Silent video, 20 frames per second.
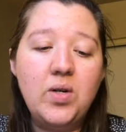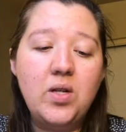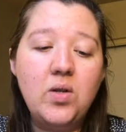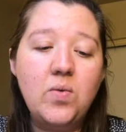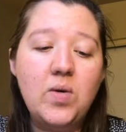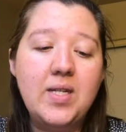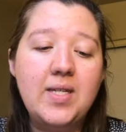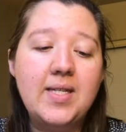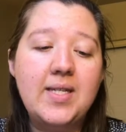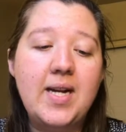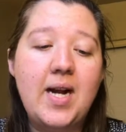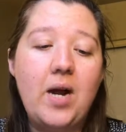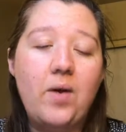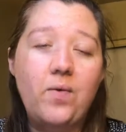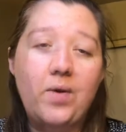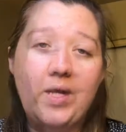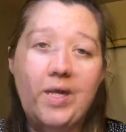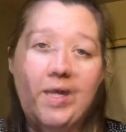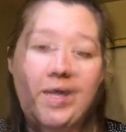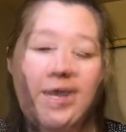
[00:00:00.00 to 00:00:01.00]
the ones that I
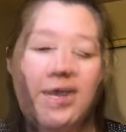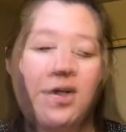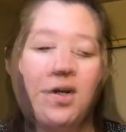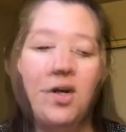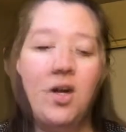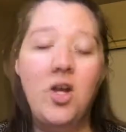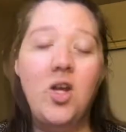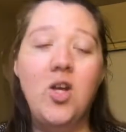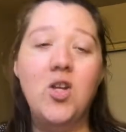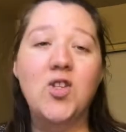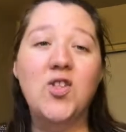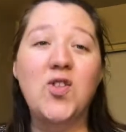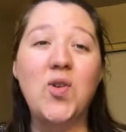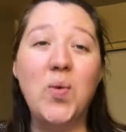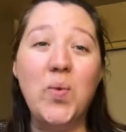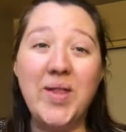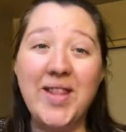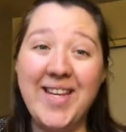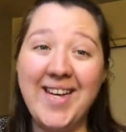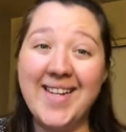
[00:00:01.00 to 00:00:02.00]
really like.
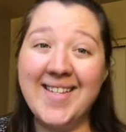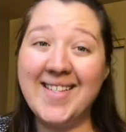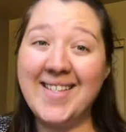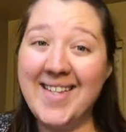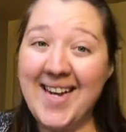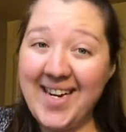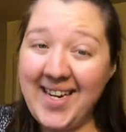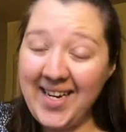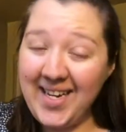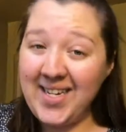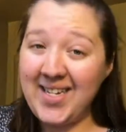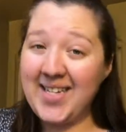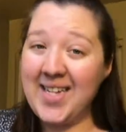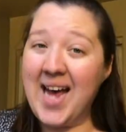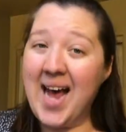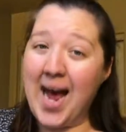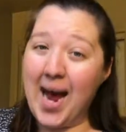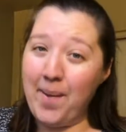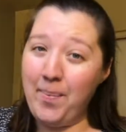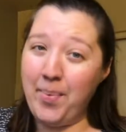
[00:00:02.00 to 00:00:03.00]
So the second
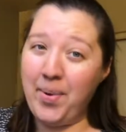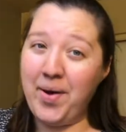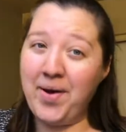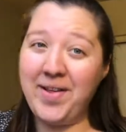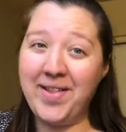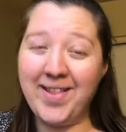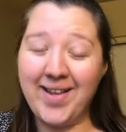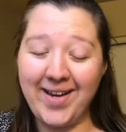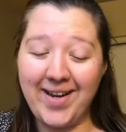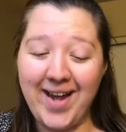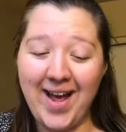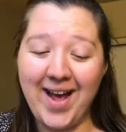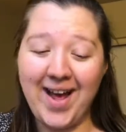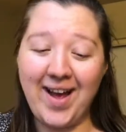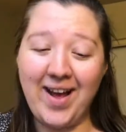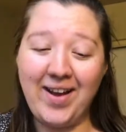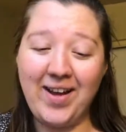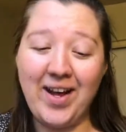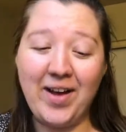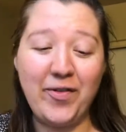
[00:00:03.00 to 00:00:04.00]
app that
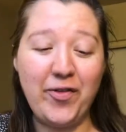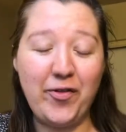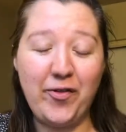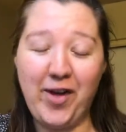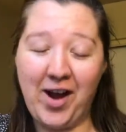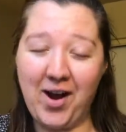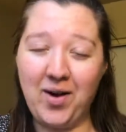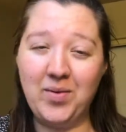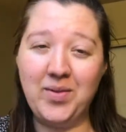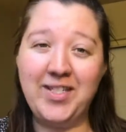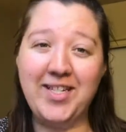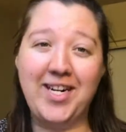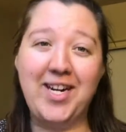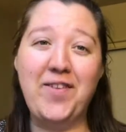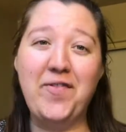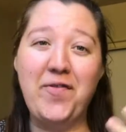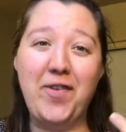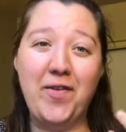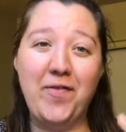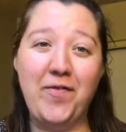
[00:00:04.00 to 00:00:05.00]
I have found
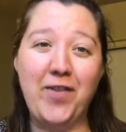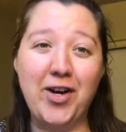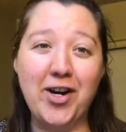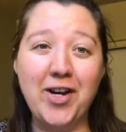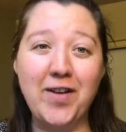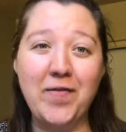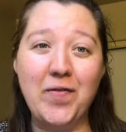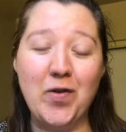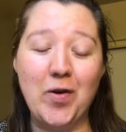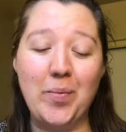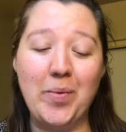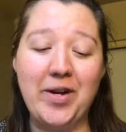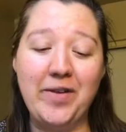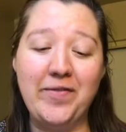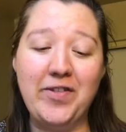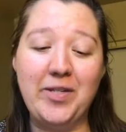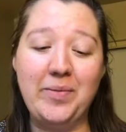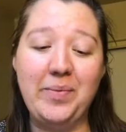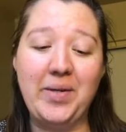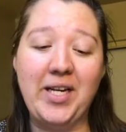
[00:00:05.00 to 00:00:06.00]
very informative
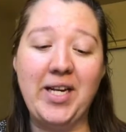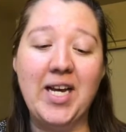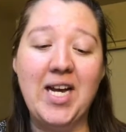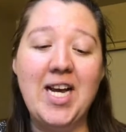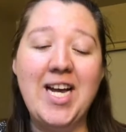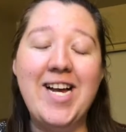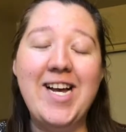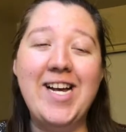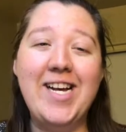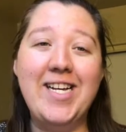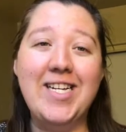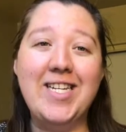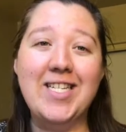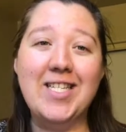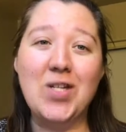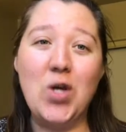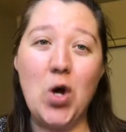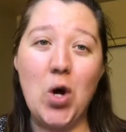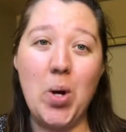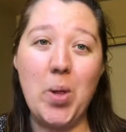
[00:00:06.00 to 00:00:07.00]
to me is
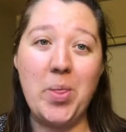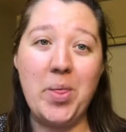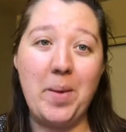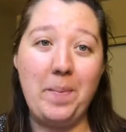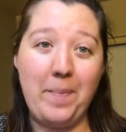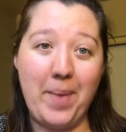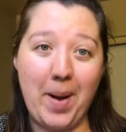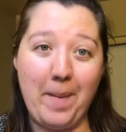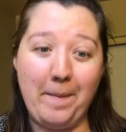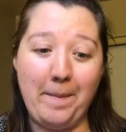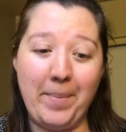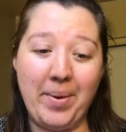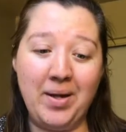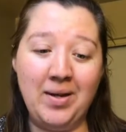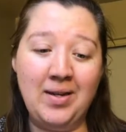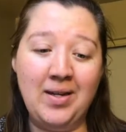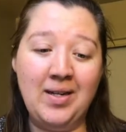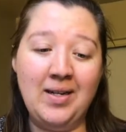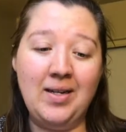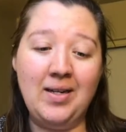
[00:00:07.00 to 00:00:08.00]
called The Bump.
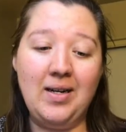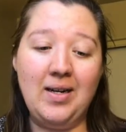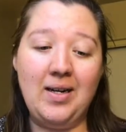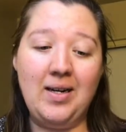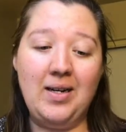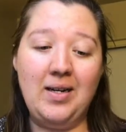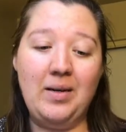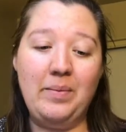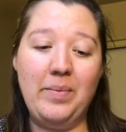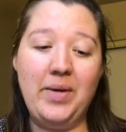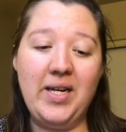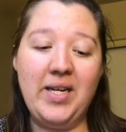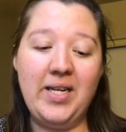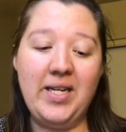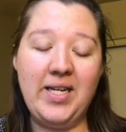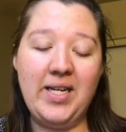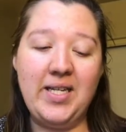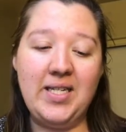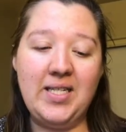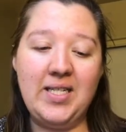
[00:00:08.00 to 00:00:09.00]

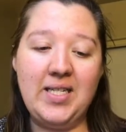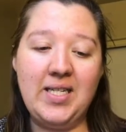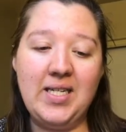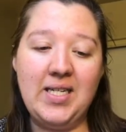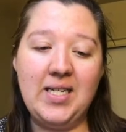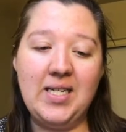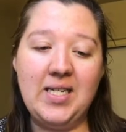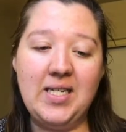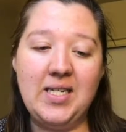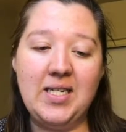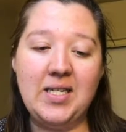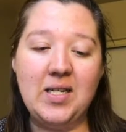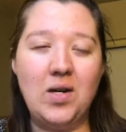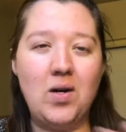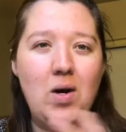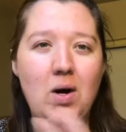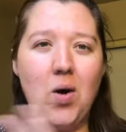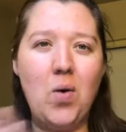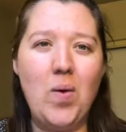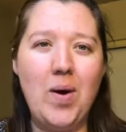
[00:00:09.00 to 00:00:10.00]
It is
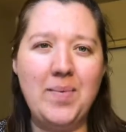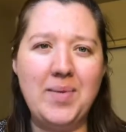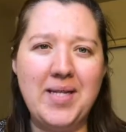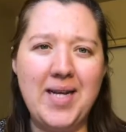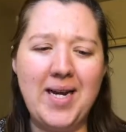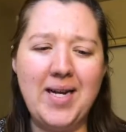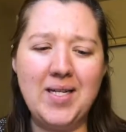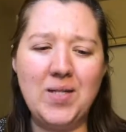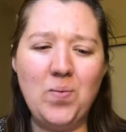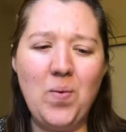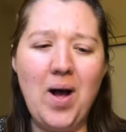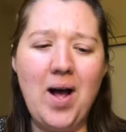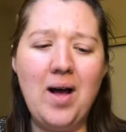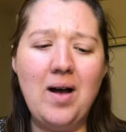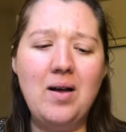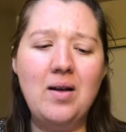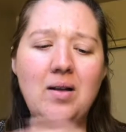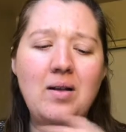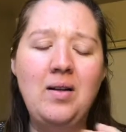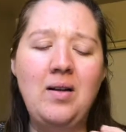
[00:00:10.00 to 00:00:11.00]
a website as
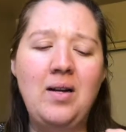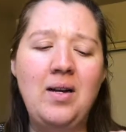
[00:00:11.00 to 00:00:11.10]
well,